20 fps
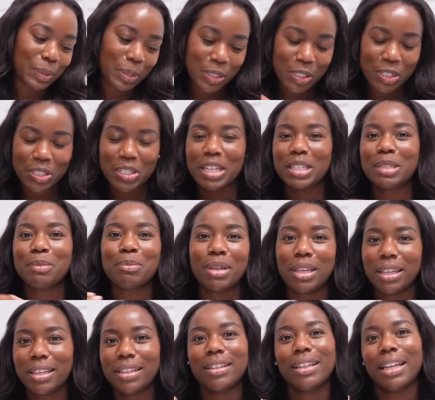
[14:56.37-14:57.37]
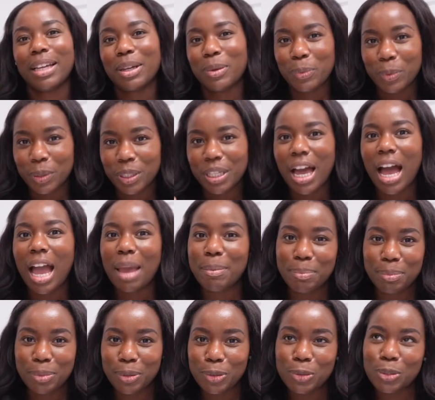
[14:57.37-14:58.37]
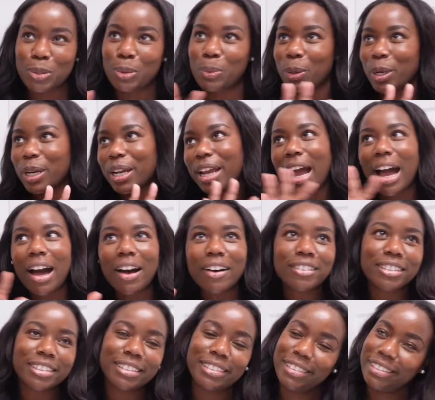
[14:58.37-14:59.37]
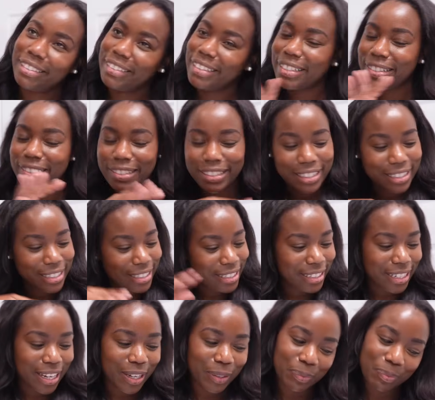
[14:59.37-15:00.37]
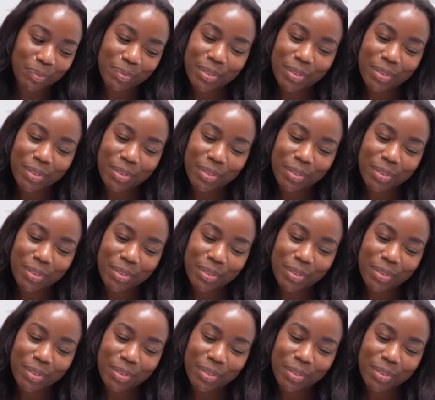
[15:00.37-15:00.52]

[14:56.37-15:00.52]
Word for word: it just gets me in like a really hype mood to work out and do other things, you know.